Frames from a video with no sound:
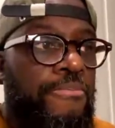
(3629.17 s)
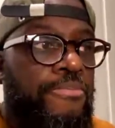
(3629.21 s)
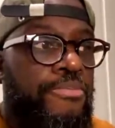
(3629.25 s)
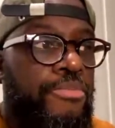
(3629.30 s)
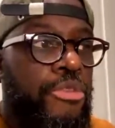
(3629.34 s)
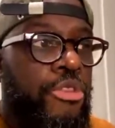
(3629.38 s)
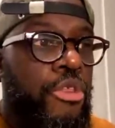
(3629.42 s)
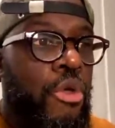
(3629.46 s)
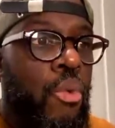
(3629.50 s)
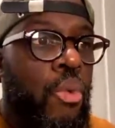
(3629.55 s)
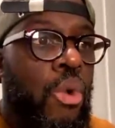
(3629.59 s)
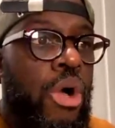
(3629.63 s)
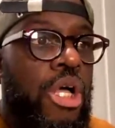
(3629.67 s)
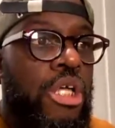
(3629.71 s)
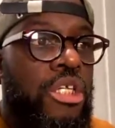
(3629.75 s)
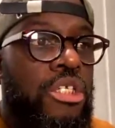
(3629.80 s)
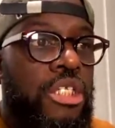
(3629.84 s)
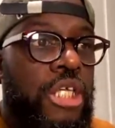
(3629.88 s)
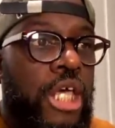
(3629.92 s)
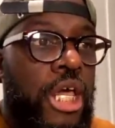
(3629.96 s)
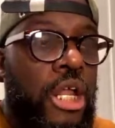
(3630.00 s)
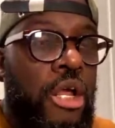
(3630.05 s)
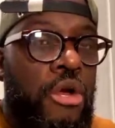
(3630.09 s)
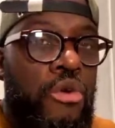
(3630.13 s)
the ones
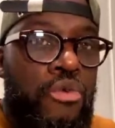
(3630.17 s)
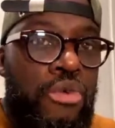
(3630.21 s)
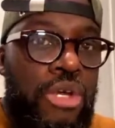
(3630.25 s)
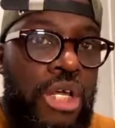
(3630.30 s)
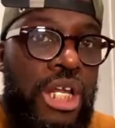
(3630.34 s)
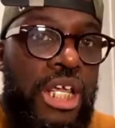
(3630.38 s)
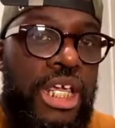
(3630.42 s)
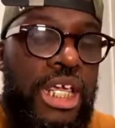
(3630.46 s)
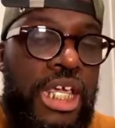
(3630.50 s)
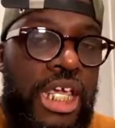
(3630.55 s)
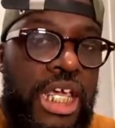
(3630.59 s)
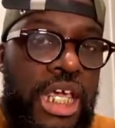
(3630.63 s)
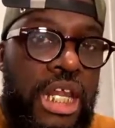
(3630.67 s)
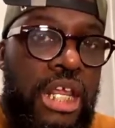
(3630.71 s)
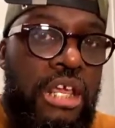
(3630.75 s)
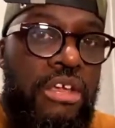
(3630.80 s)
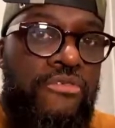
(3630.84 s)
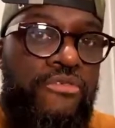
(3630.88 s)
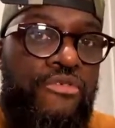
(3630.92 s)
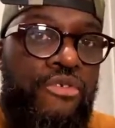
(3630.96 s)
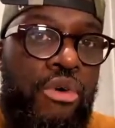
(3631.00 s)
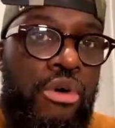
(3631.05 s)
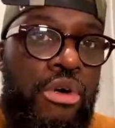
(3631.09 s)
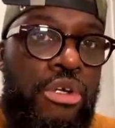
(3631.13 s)
that are really in it
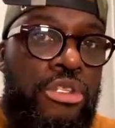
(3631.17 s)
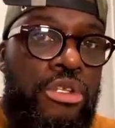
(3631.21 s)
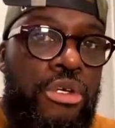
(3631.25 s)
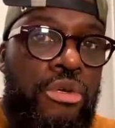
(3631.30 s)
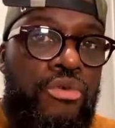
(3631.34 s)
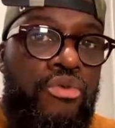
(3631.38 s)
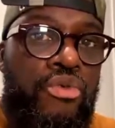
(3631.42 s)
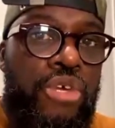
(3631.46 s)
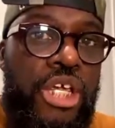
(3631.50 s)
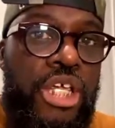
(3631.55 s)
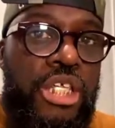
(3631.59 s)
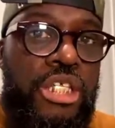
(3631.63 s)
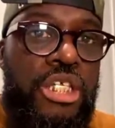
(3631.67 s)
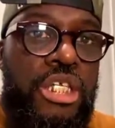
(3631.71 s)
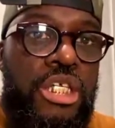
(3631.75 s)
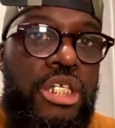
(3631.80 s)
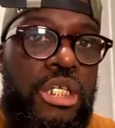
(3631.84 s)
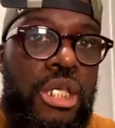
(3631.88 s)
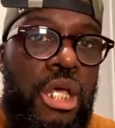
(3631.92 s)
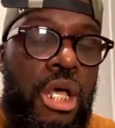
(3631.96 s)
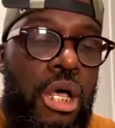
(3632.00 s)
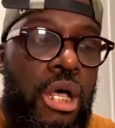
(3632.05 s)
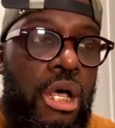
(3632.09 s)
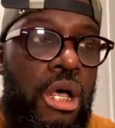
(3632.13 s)
for the
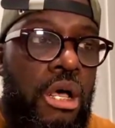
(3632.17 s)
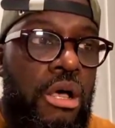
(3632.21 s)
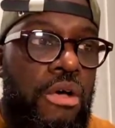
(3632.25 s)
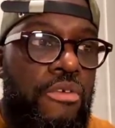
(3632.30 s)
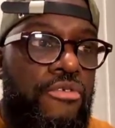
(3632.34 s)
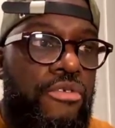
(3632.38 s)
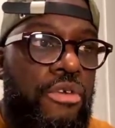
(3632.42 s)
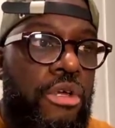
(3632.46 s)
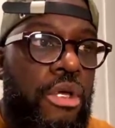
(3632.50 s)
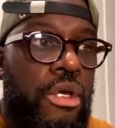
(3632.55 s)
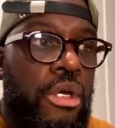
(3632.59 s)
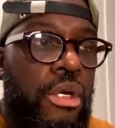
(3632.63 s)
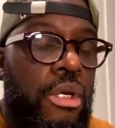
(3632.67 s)
reasons of